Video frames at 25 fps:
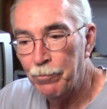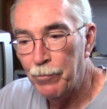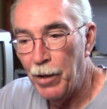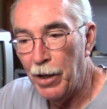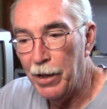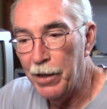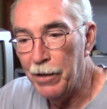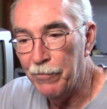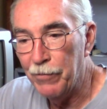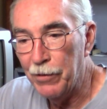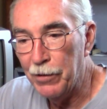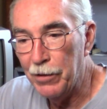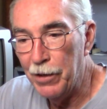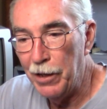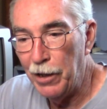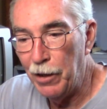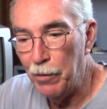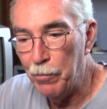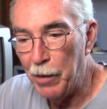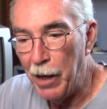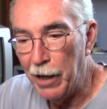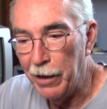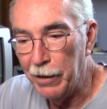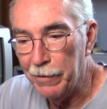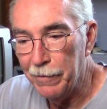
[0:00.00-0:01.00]
And if you think
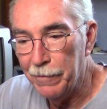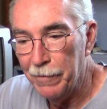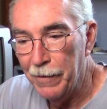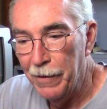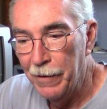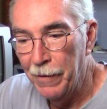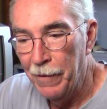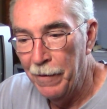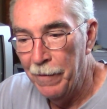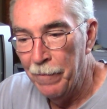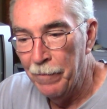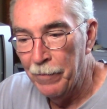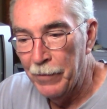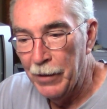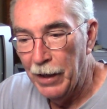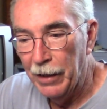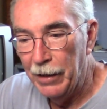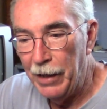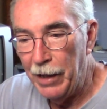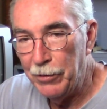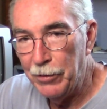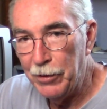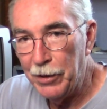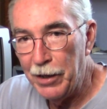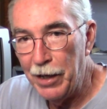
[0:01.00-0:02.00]
about it,
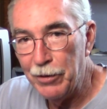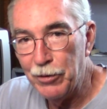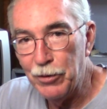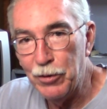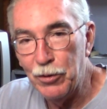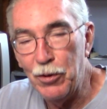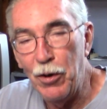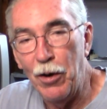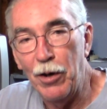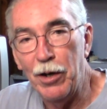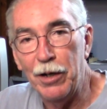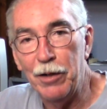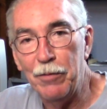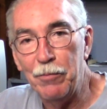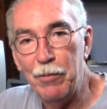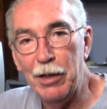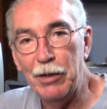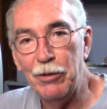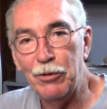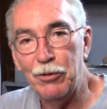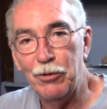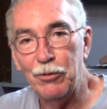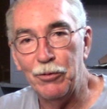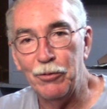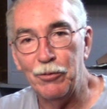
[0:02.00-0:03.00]
let's get started
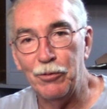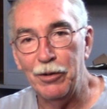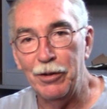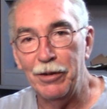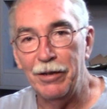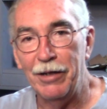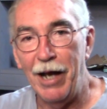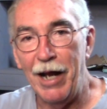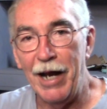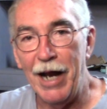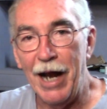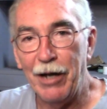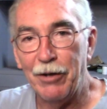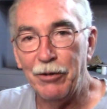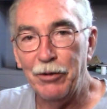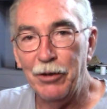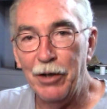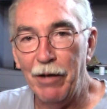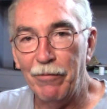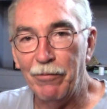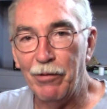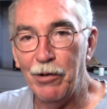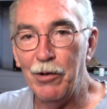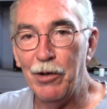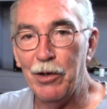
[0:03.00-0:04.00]
means you're not
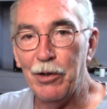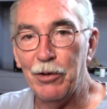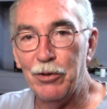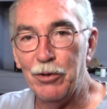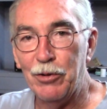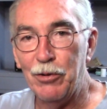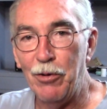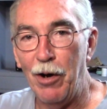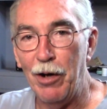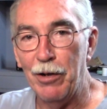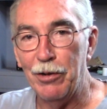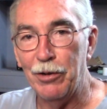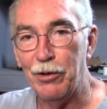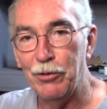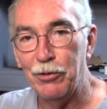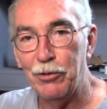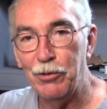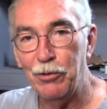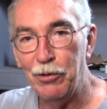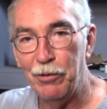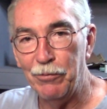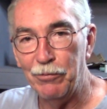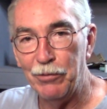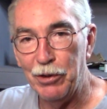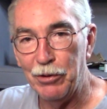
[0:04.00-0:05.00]
actually ever going to start. You're
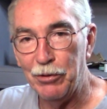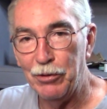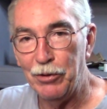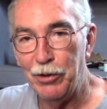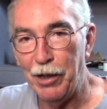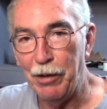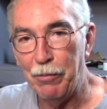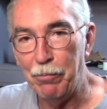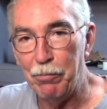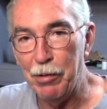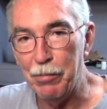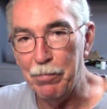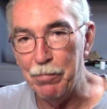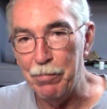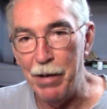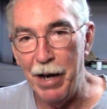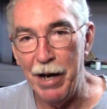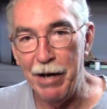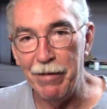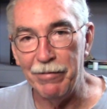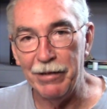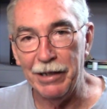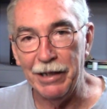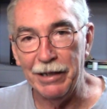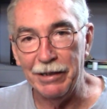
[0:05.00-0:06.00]
sort of just like
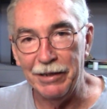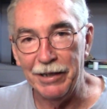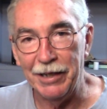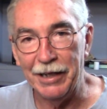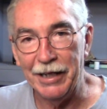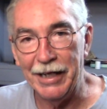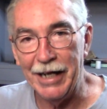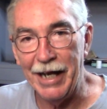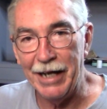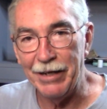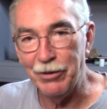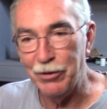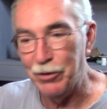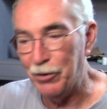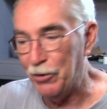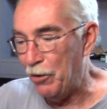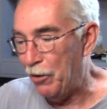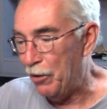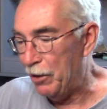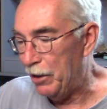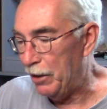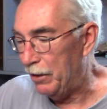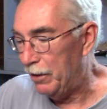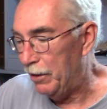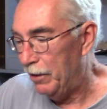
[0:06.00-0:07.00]
preparing to get
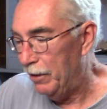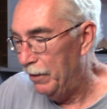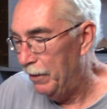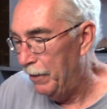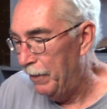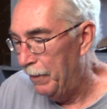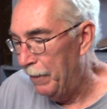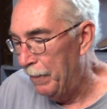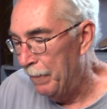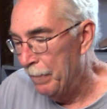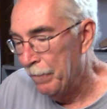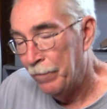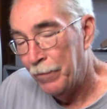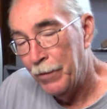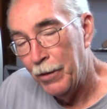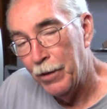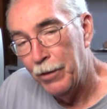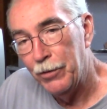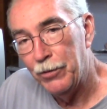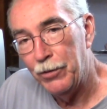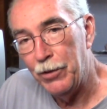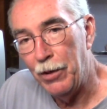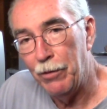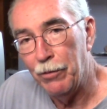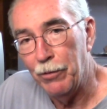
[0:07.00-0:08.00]
started.
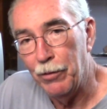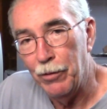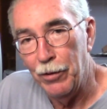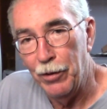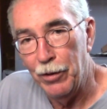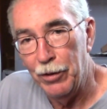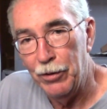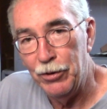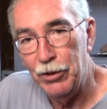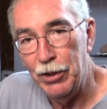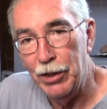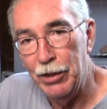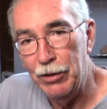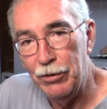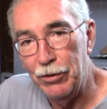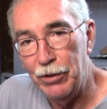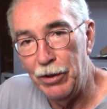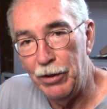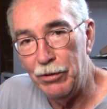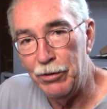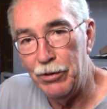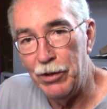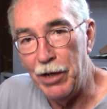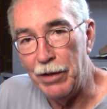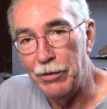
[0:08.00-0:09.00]
So she
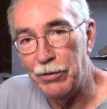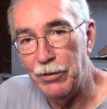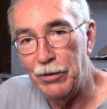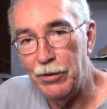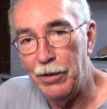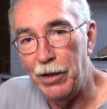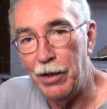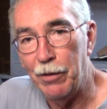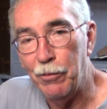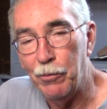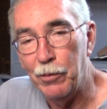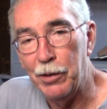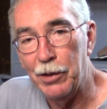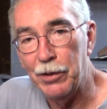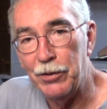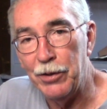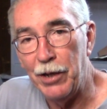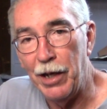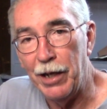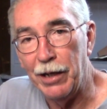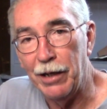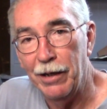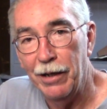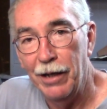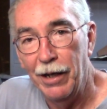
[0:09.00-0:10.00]
suggests that we
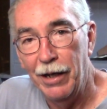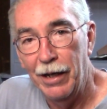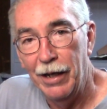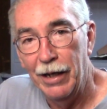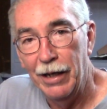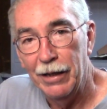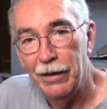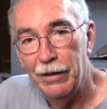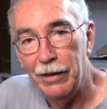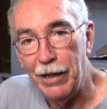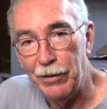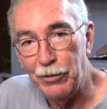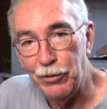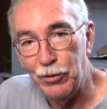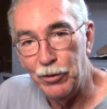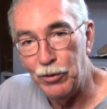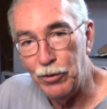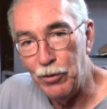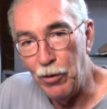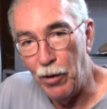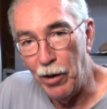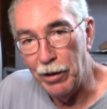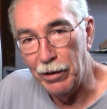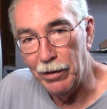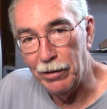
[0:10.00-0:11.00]
say, let's
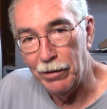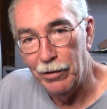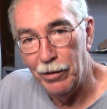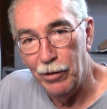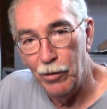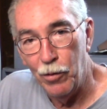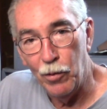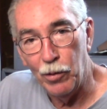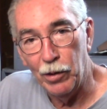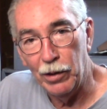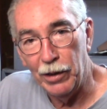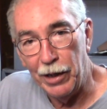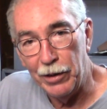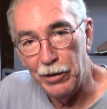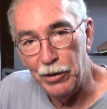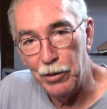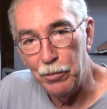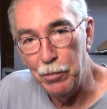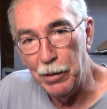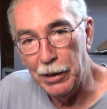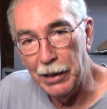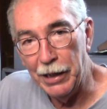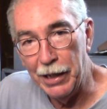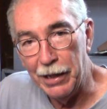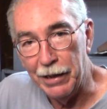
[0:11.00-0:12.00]
start or let's
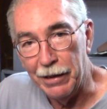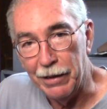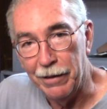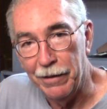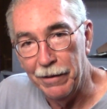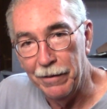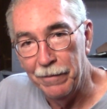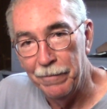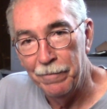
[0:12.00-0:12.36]
begin.